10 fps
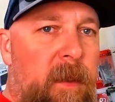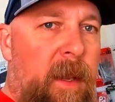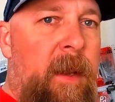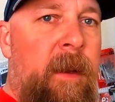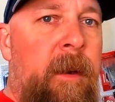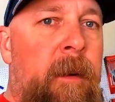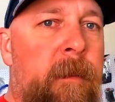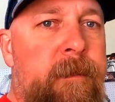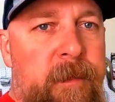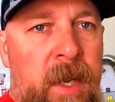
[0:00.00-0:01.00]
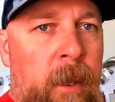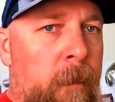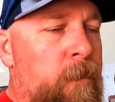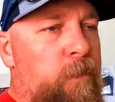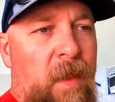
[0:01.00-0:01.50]
800,
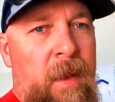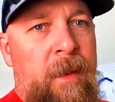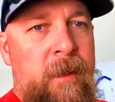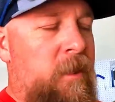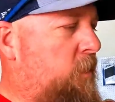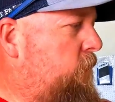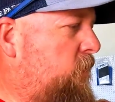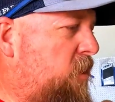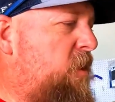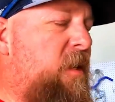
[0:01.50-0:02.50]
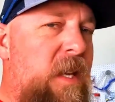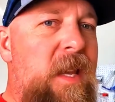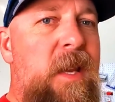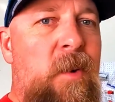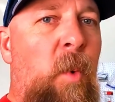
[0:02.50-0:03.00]
and then just
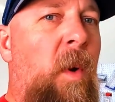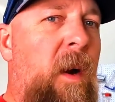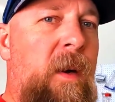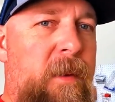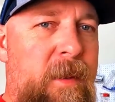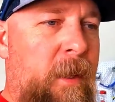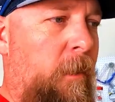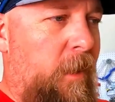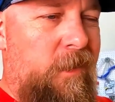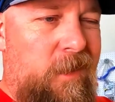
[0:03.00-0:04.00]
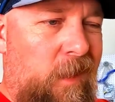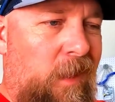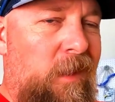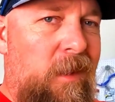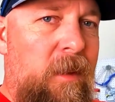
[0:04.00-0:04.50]
see where it
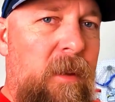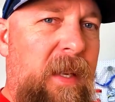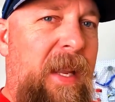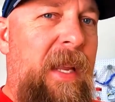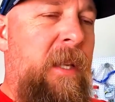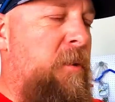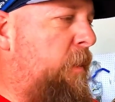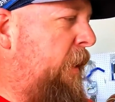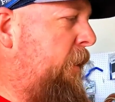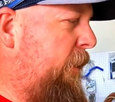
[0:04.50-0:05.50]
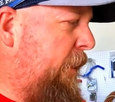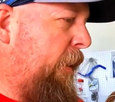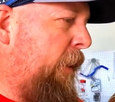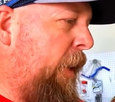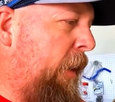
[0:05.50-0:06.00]
hits me and I
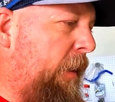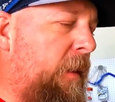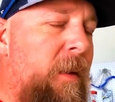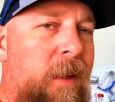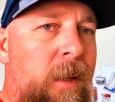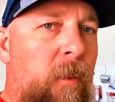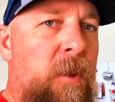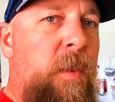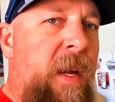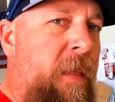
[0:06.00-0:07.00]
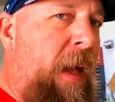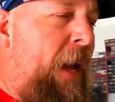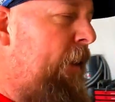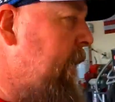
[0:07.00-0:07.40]
like it. Once we get that